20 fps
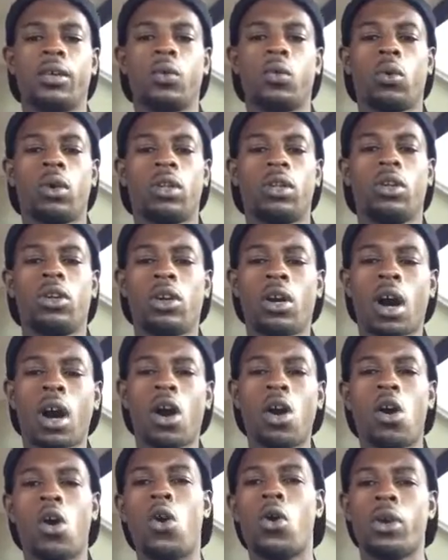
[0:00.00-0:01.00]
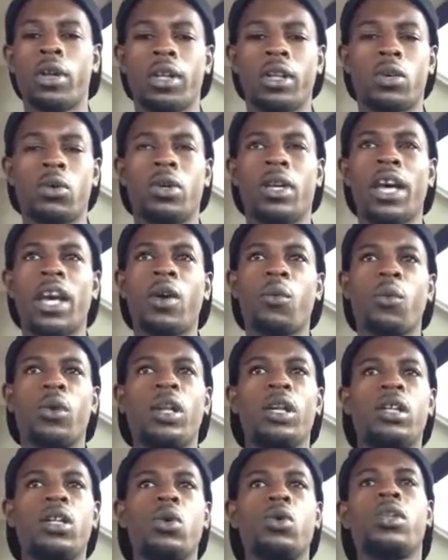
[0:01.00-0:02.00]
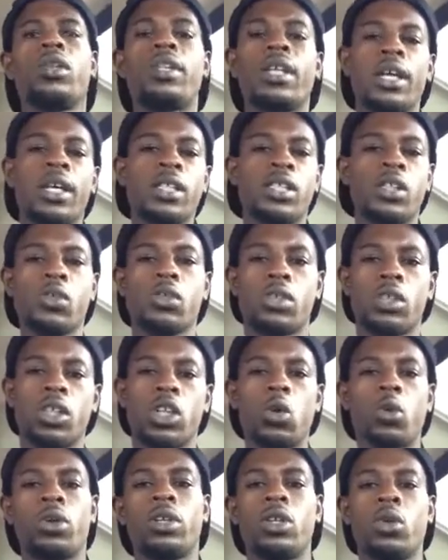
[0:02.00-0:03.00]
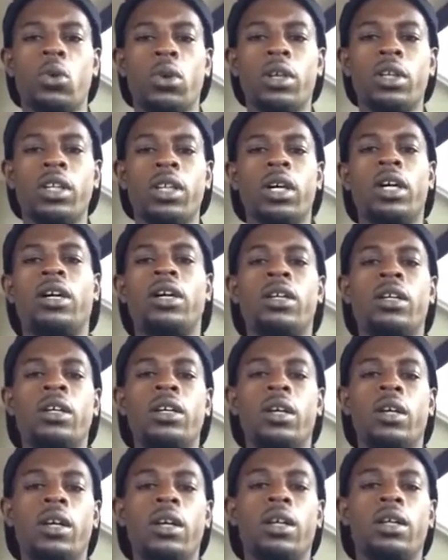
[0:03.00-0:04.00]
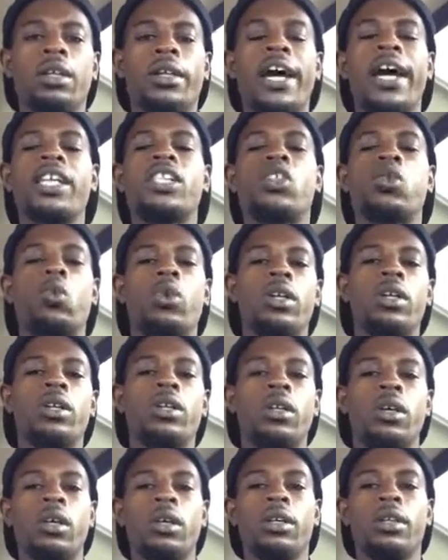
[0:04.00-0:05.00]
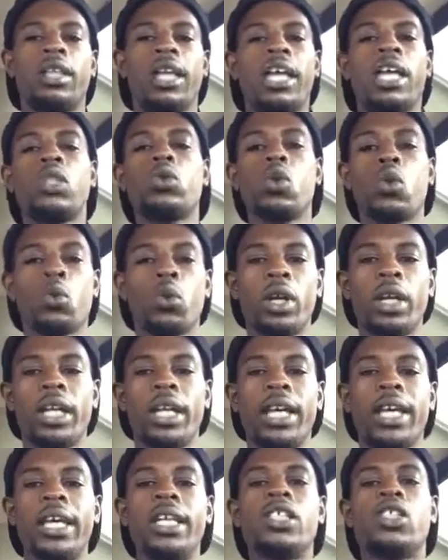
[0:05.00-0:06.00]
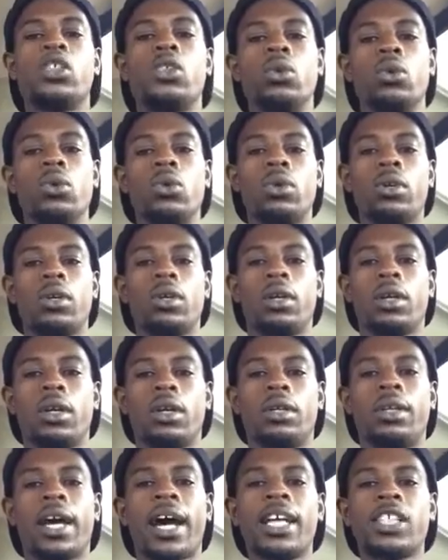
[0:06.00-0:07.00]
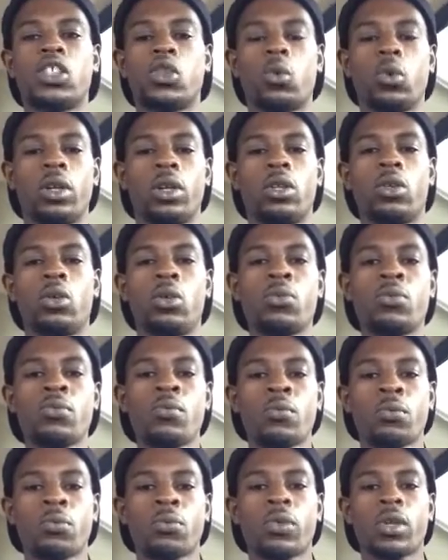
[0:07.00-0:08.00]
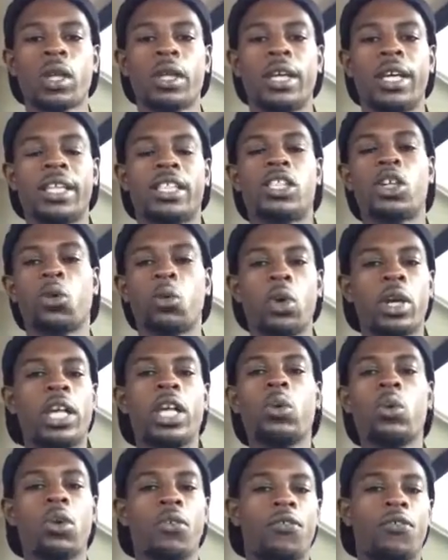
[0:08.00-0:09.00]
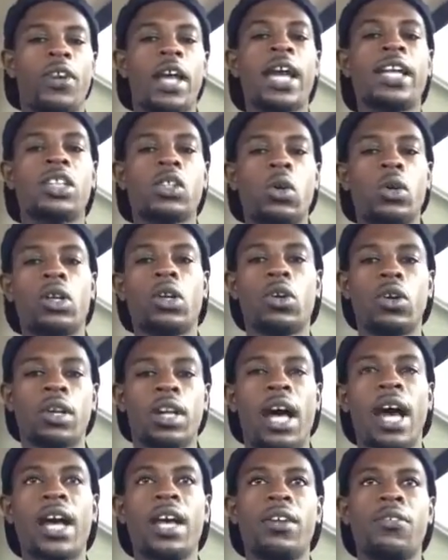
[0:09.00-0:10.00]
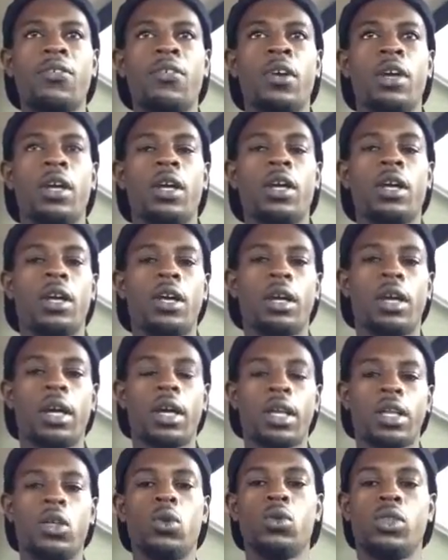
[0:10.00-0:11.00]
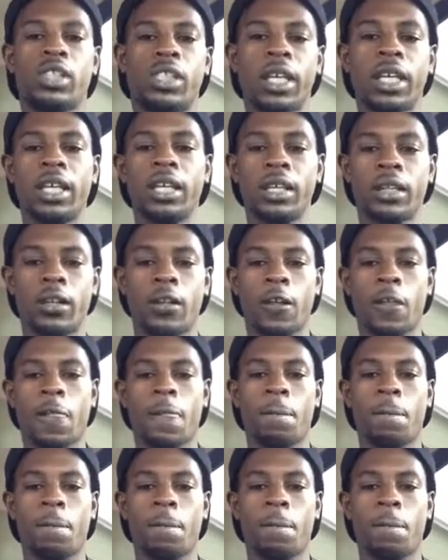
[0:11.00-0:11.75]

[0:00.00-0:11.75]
when you're old and you can't really do the things you used to do when you were young, that's when things will really hit you. That's when you get to really reflect on your life and you see